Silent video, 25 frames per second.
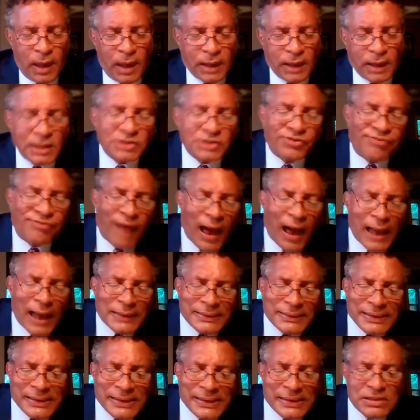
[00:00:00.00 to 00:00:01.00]
And its
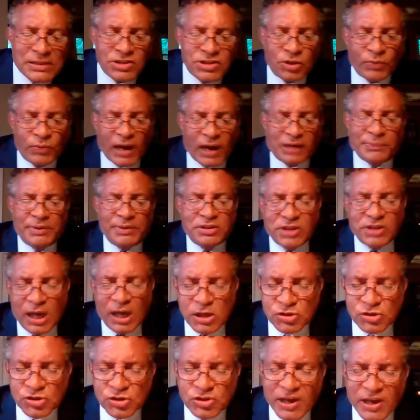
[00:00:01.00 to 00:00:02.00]
findings and
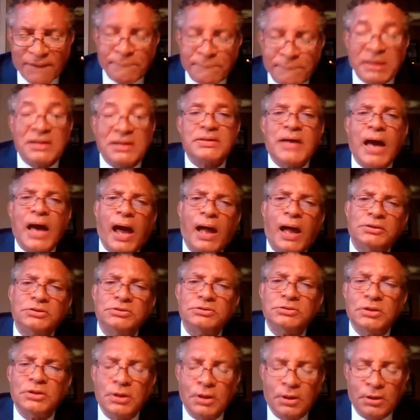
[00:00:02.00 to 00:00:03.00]
recommendations have
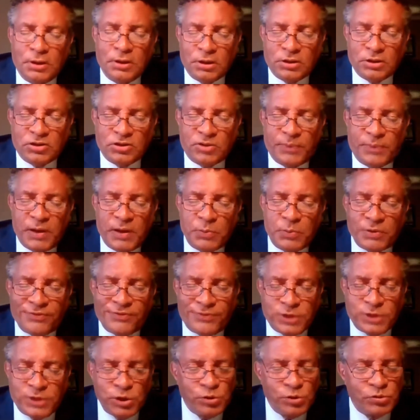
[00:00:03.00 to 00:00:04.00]
begun to be
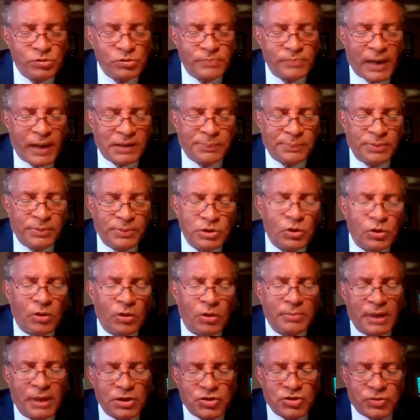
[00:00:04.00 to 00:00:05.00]
reviewed by the Perdue
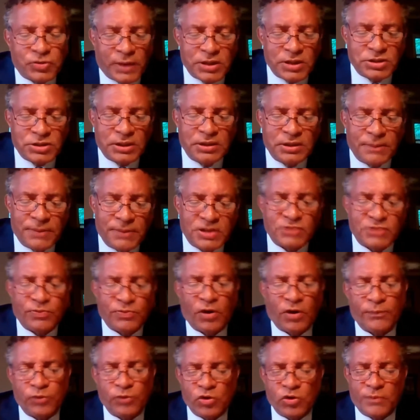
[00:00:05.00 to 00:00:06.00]
administration, the
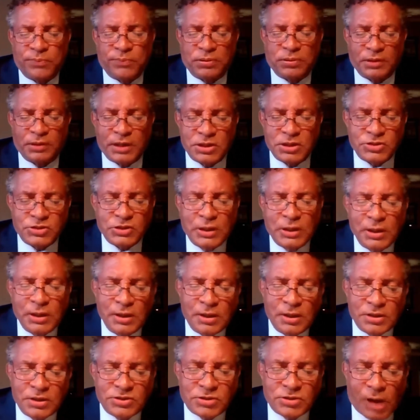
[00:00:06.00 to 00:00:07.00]
Pittsburgh Bureau of Police,
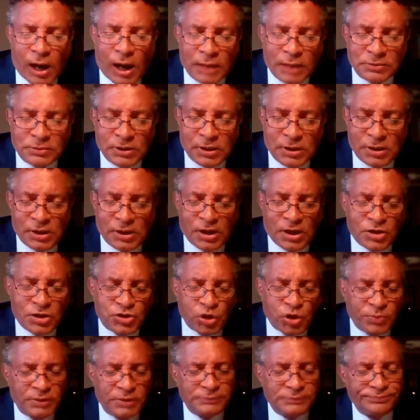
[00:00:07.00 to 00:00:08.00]
Scott
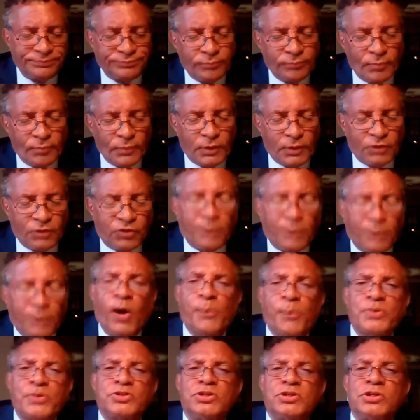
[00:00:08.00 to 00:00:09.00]
Schubert, for
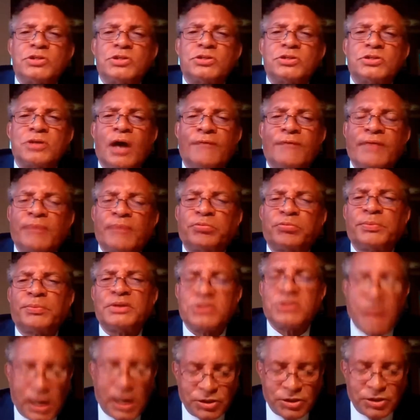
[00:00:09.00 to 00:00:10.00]
purposes of
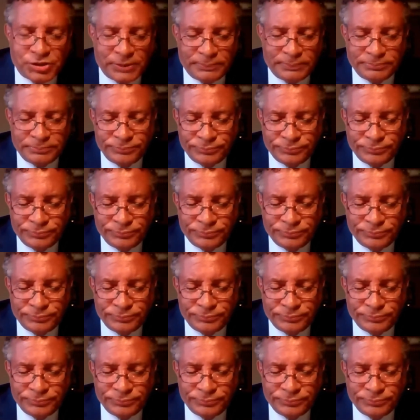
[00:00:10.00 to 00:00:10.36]
implementation.